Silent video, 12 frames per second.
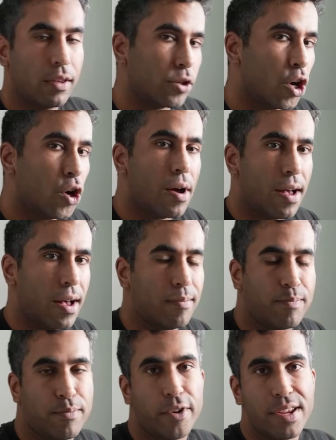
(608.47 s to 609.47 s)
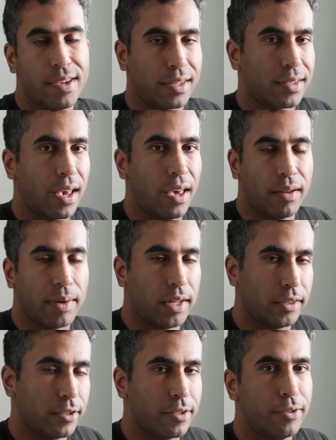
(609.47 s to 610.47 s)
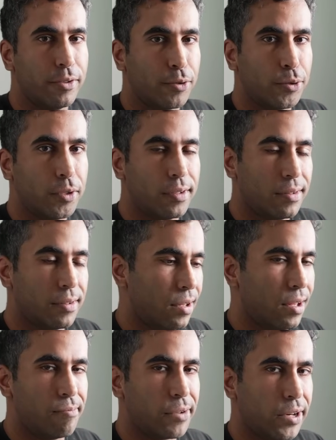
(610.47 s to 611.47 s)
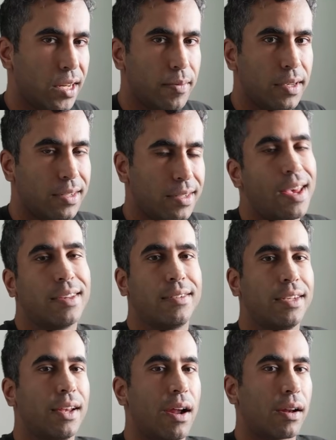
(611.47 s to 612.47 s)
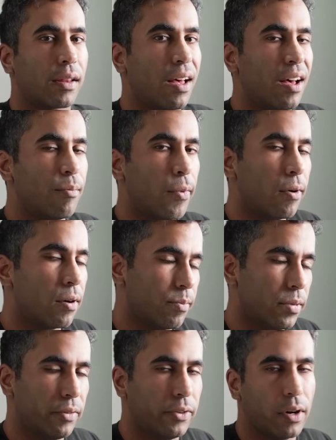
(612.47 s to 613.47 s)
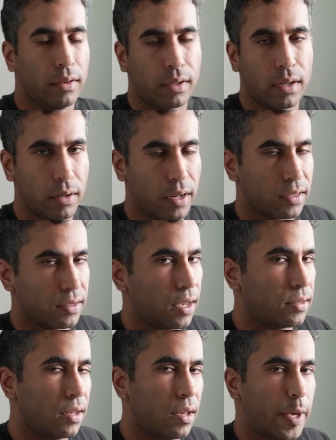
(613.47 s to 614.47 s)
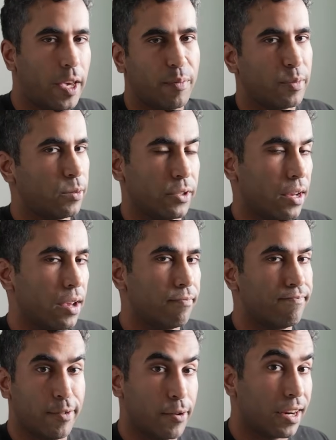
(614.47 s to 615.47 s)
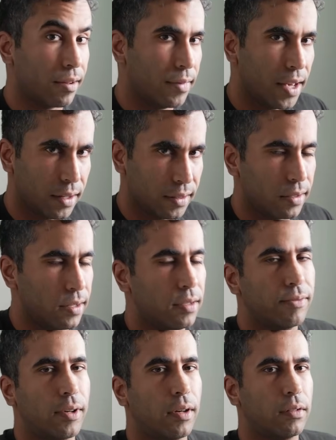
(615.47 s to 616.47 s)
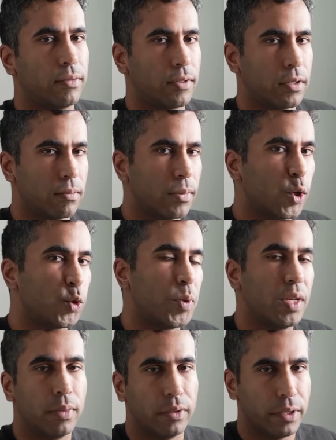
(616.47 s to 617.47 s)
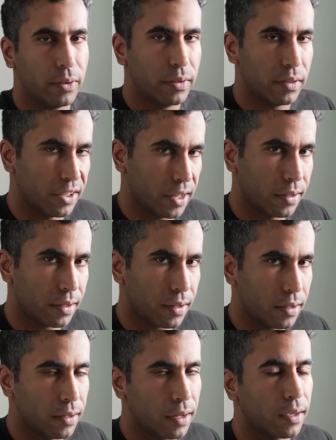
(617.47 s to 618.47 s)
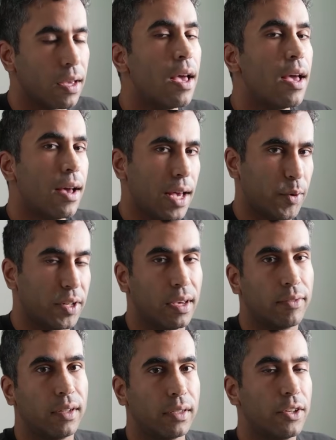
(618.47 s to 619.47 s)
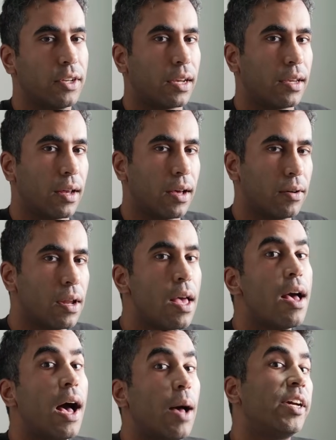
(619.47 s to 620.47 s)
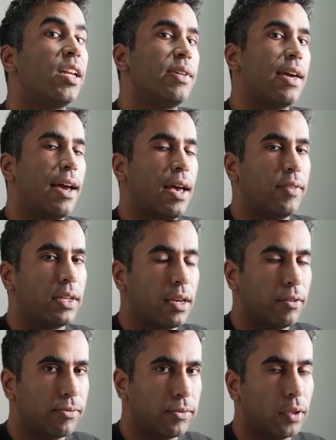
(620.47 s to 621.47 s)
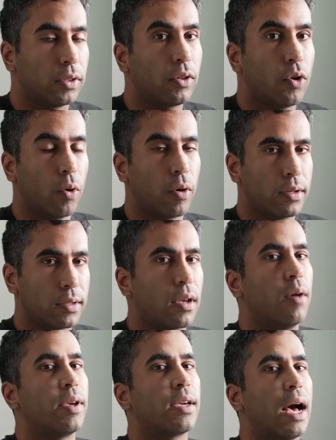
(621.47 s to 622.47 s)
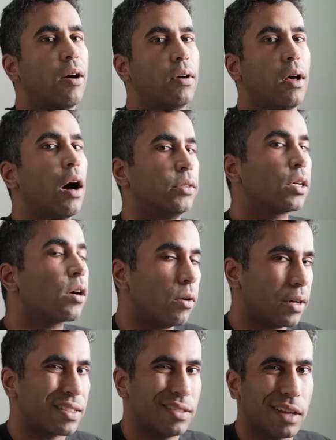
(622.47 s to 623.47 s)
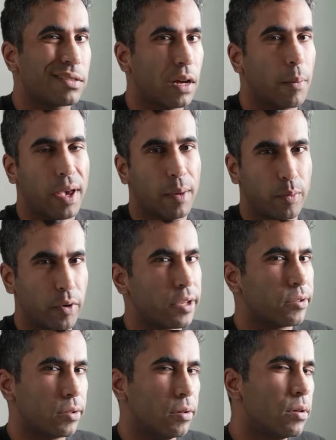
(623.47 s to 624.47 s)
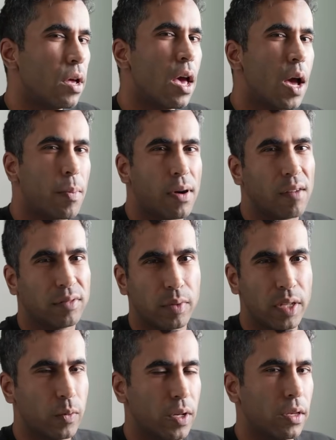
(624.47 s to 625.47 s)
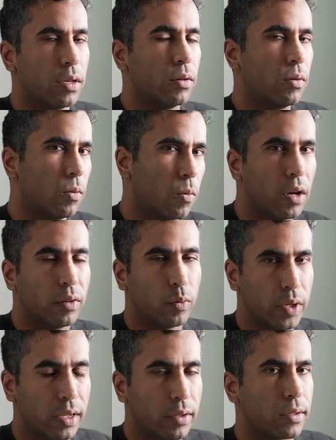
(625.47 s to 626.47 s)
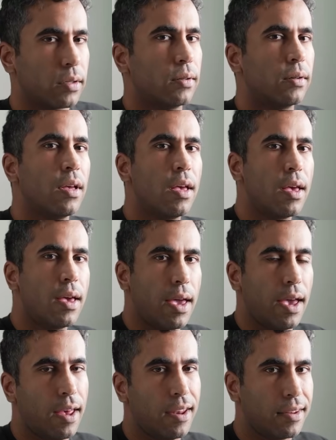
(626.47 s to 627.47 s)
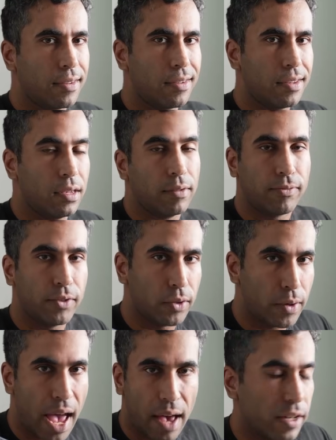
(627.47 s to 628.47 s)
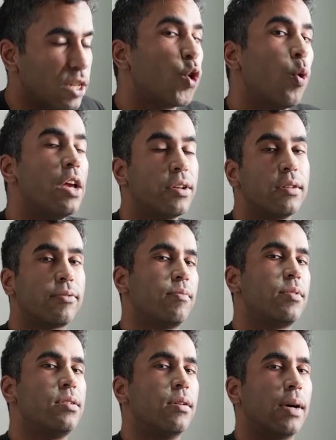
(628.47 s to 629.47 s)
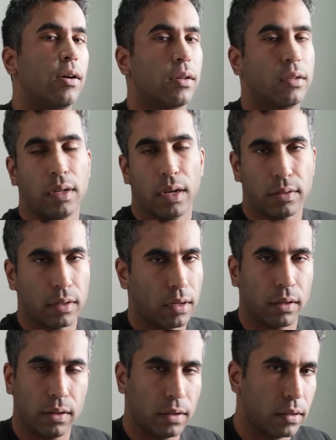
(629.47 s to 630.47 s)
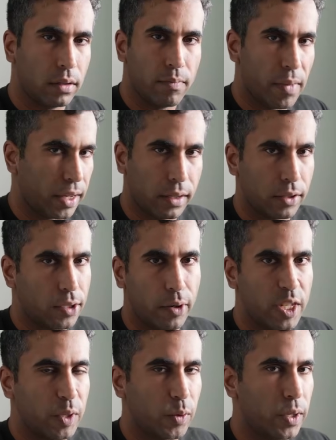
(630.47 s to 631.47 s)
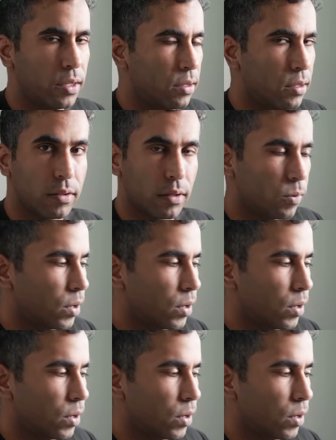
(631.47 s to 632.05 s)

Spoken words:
So I'm pretty excited about this new tool. I'm going to be testing it out a lot more, but if you're on the Codex Desktop app, which I recommend as a default for most people new to agentic coding, I would definitely check it out. I'm going to be having a full course coming out on the Codex Desktop app pretty soon, probably within 1 week or so. And if you have any questions for me about Codex, Claude Code, making a choice between these or